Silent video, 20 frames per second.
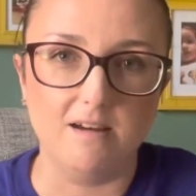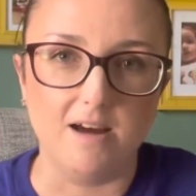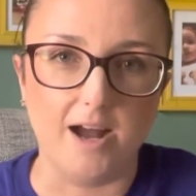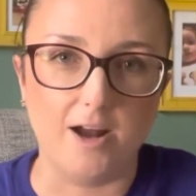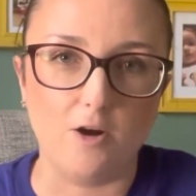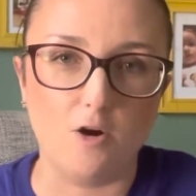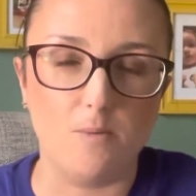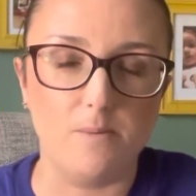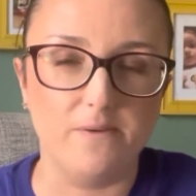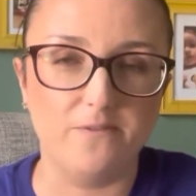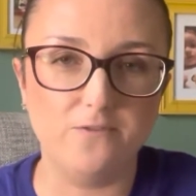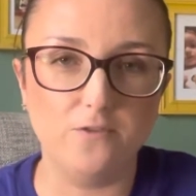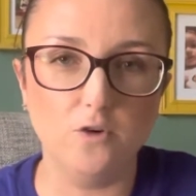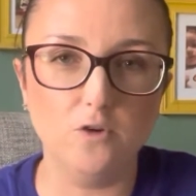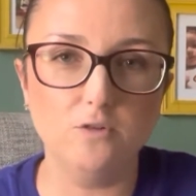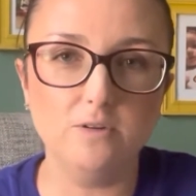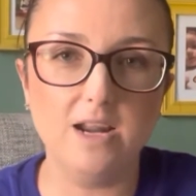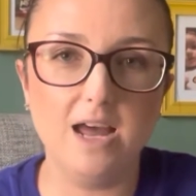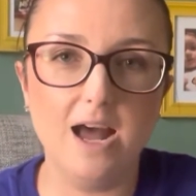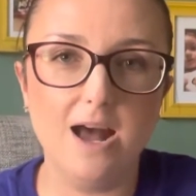I got my
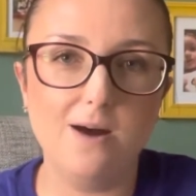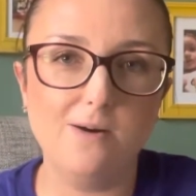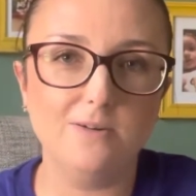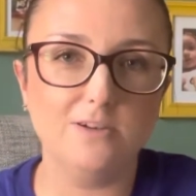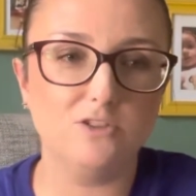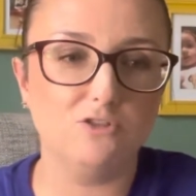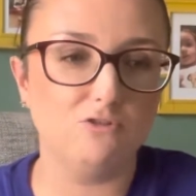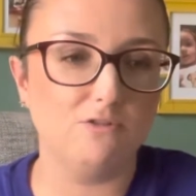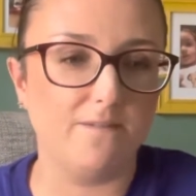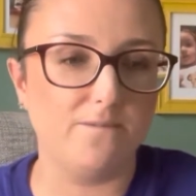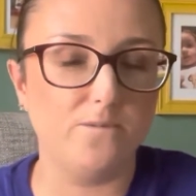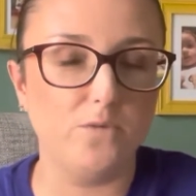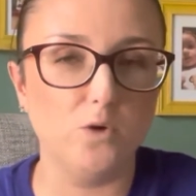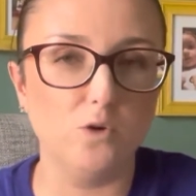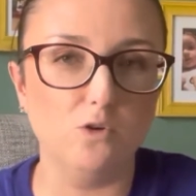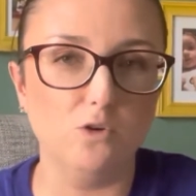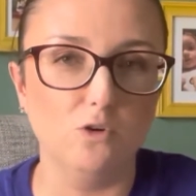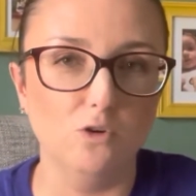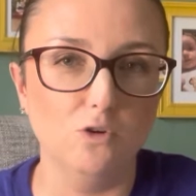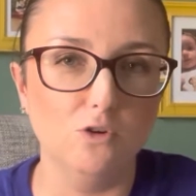phone out, I took a
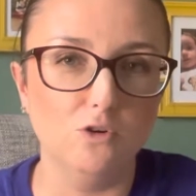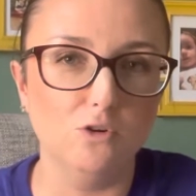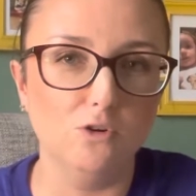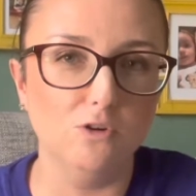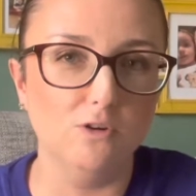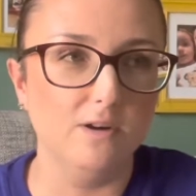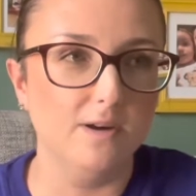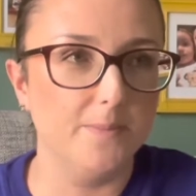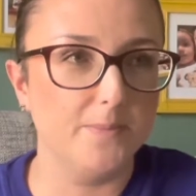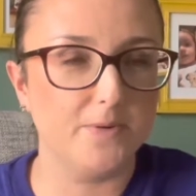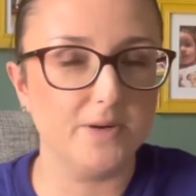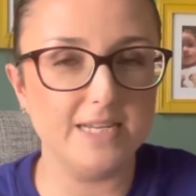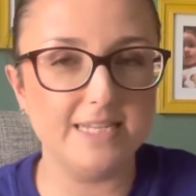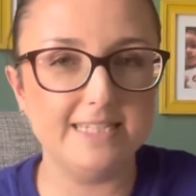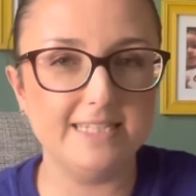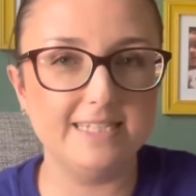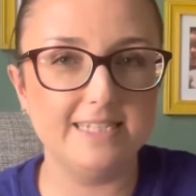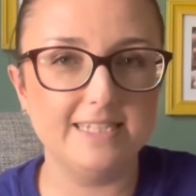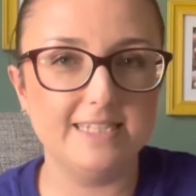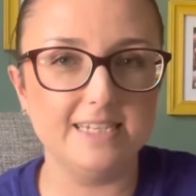photo,
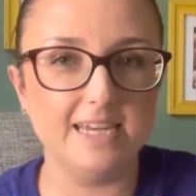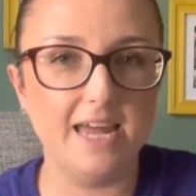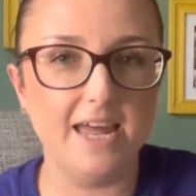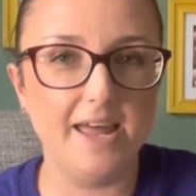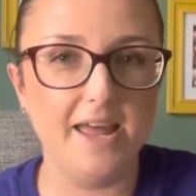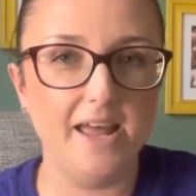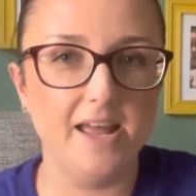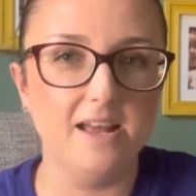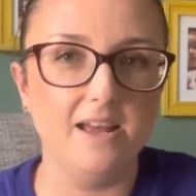printed it,